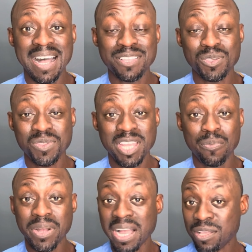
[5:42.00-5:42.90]
to set up
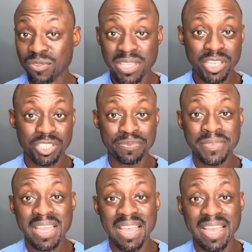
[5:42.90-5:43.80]
a consultation.
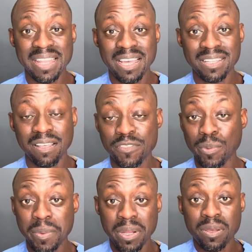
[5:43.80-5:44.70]
And I'd love to be
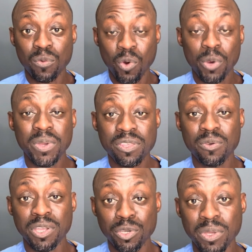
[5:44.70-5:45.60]
able to work with you
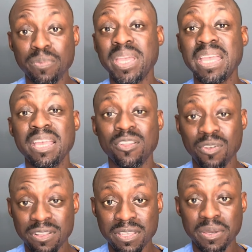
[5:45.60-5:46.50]
and you with me in
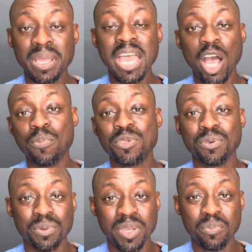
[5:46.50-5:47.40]
order to help
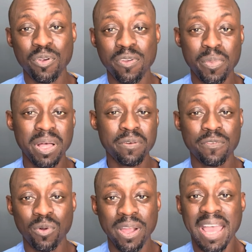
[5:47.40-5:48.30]
to improve your pelvic
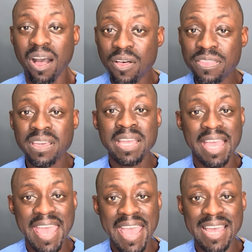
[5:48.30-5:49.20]
floor health
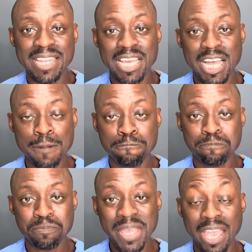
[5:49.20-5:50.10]
and
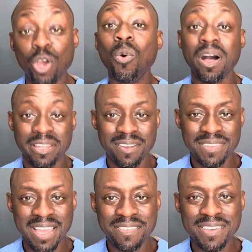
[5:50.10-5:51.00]
quality of
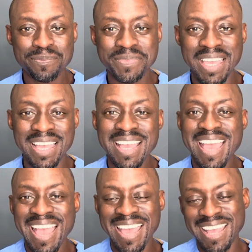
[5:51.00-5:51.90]
life.
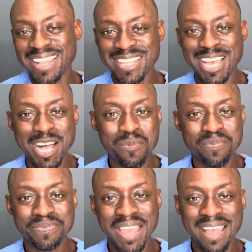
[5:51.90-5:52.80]
And
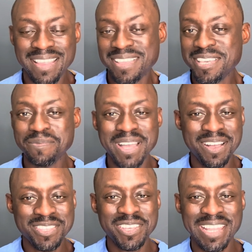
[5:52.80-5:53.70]
that's it. I'll
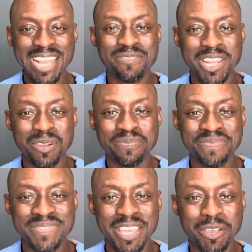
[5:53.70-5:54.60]
see you in the next video.
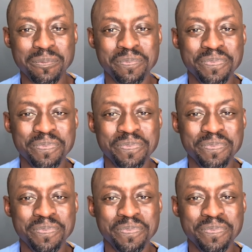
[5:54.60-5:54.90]
Take care.